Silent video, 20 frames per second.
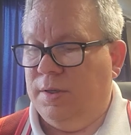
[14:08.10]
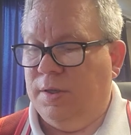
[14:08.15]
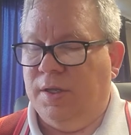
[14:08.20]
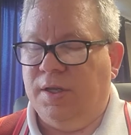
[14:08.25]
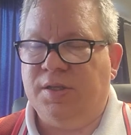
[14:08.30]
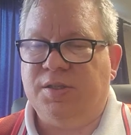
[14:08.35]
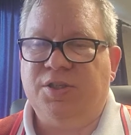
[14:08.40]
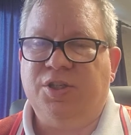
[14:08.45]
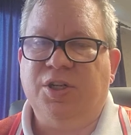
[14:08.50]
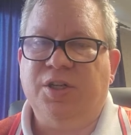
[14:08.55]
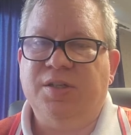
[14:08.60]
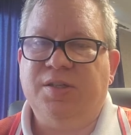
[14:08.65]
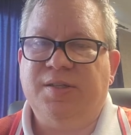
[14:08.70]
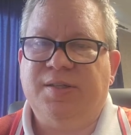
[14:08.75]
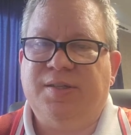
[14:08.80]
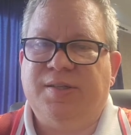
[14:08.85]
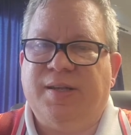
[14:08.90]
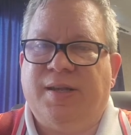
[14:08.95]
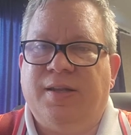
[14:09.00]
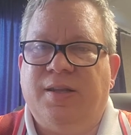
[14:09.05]
As Jesus
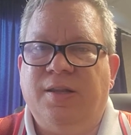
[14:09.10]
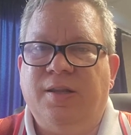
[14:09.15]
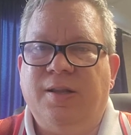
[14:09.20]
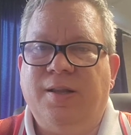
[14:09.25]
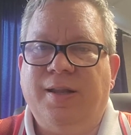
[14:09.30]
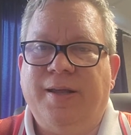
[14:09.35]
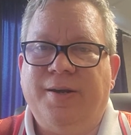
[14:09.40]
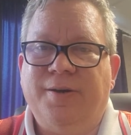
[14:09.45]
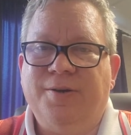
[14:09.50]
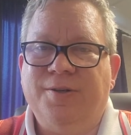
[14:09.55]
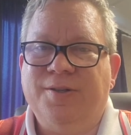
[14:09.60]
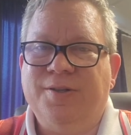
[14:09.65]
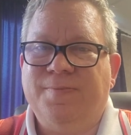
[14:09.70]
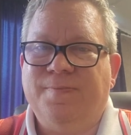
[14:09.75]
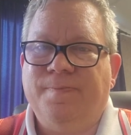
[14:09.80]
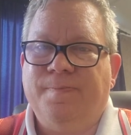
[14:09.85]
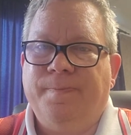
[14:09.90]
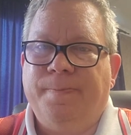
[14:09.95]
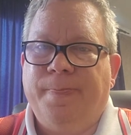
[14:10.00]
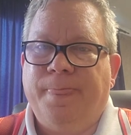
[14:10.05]
said in the letters.
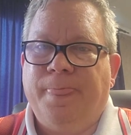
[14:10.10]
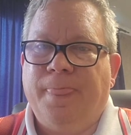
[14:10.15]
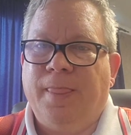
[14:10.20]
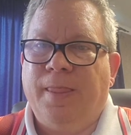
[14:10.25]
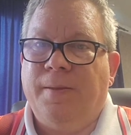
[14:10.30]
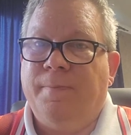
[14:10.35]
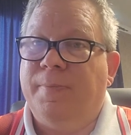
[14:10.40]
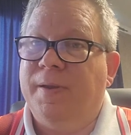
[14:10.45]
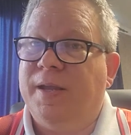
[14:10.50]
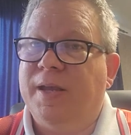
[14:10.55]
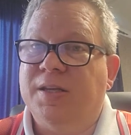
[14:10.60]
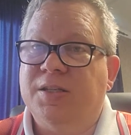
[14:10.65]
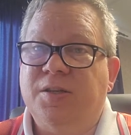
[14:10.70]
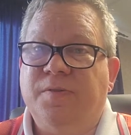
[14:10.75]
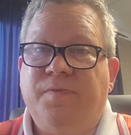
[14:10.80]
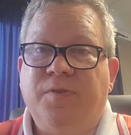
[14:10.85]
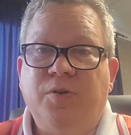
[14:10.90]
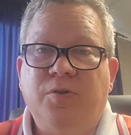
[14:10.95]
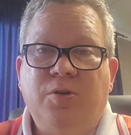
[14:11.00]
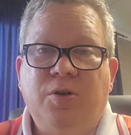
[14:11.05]
Because
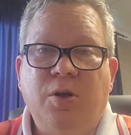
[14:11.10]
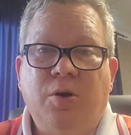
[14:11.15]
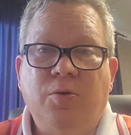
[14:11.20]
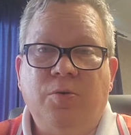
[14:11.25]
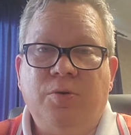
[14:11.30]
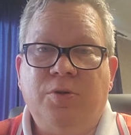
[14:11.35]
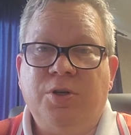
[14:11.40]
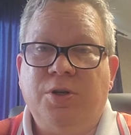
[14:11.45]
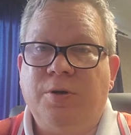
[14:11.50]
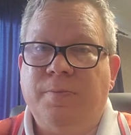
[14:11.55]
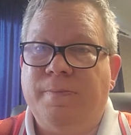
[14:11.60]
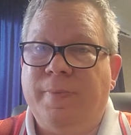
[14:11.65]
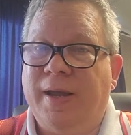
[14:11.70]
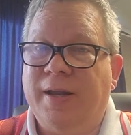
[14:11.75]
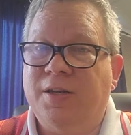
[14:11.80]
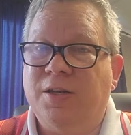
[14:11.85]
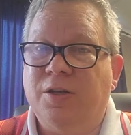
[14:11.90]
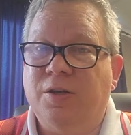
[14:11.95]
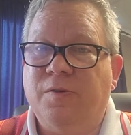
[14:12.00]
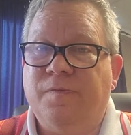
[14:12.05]
if you don't turn
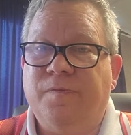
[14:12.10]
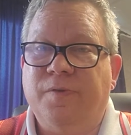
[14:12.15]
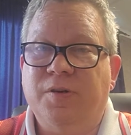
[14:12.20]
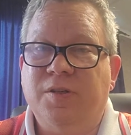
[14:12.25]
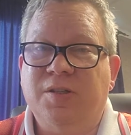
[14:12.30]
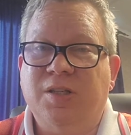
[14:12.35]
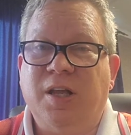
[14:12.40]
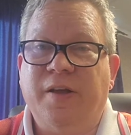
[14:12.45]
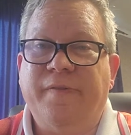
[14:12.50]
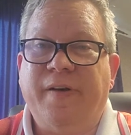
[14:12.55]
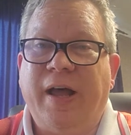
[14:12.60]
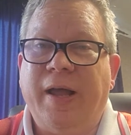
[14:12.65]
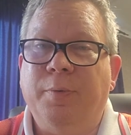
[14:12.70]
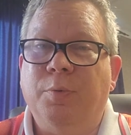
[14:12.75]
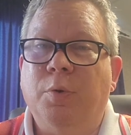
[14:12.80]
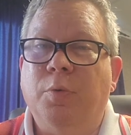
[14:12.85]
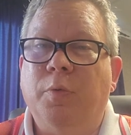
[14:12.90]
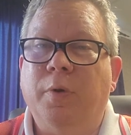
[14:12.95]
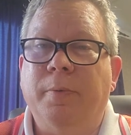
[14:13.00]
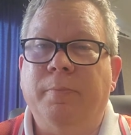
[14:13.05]
back to your first love, I
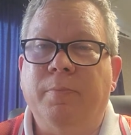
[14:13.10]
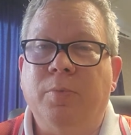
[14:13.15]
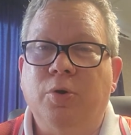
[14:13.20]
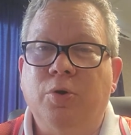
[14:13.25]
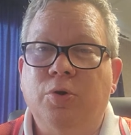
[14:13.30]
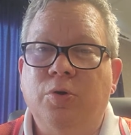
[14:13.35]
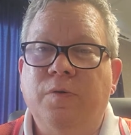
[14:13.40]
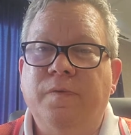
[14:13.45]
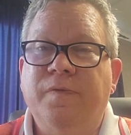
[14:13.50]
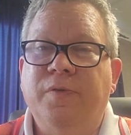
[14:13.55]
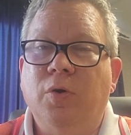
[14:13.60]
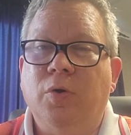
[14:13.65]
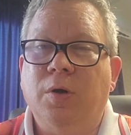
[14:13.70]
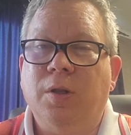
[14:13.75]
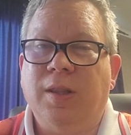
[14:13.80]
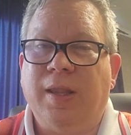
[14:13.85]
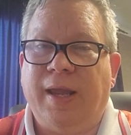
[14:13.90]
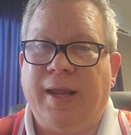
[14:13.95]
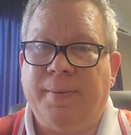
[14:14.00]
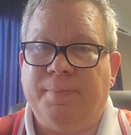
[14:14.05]
will remove your
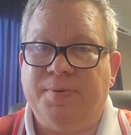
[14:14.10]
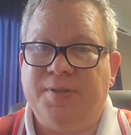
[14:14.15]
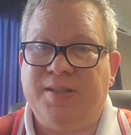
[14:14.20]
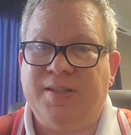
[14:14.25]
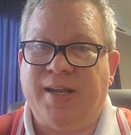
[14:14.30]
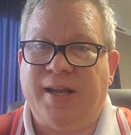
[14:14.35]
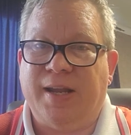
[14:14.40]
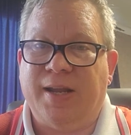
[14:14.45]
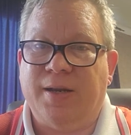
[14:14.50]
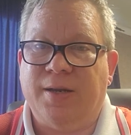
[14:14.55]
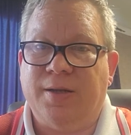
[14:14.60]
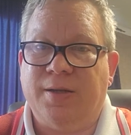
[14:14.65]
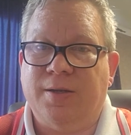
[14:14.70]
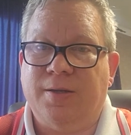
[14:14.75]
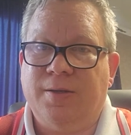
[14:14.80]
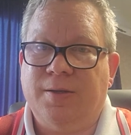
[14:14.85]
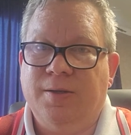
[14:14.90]
lampstand.